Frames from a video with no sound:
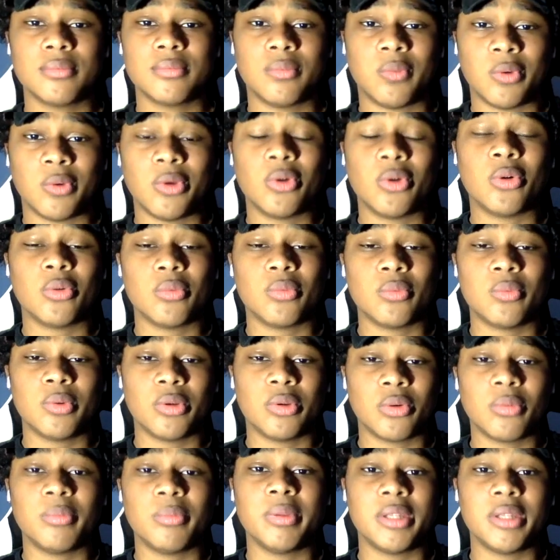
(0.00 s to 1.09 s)
We gonna
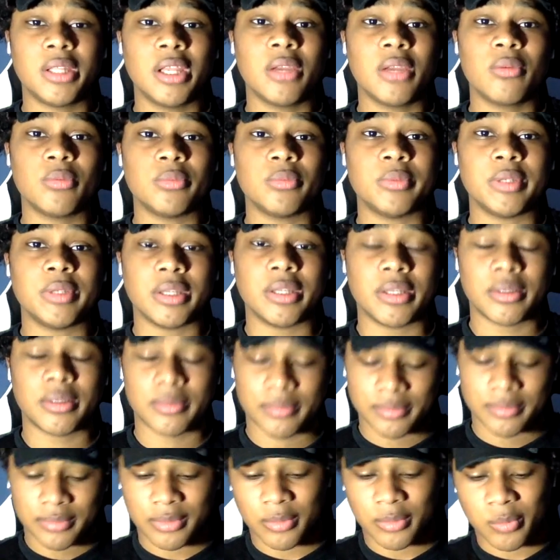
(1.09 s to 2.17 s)
be day room today.
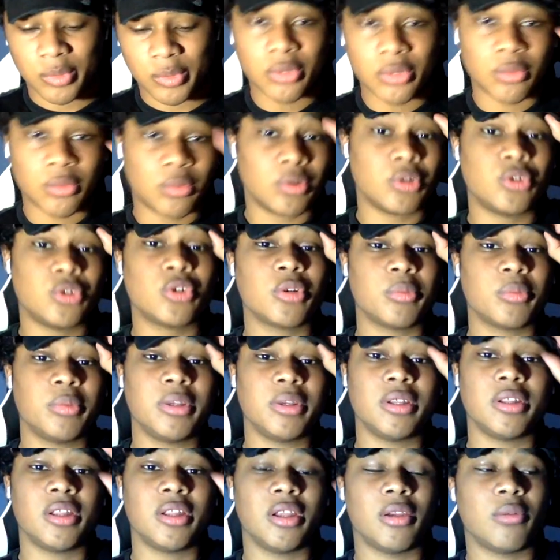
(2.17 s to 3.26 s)
And we gonna enjoy
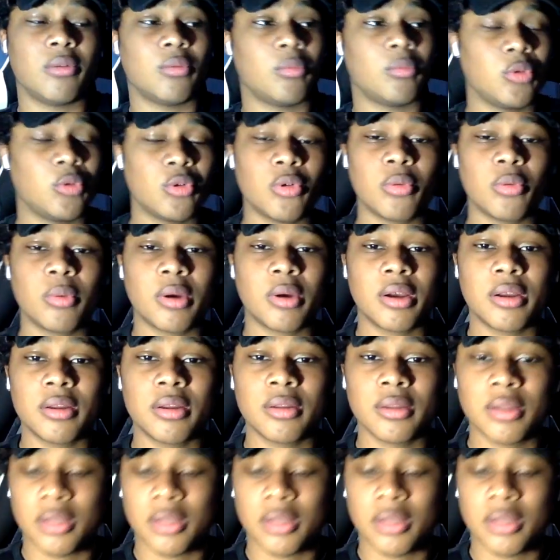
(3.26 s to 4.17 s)
being day room. You know why?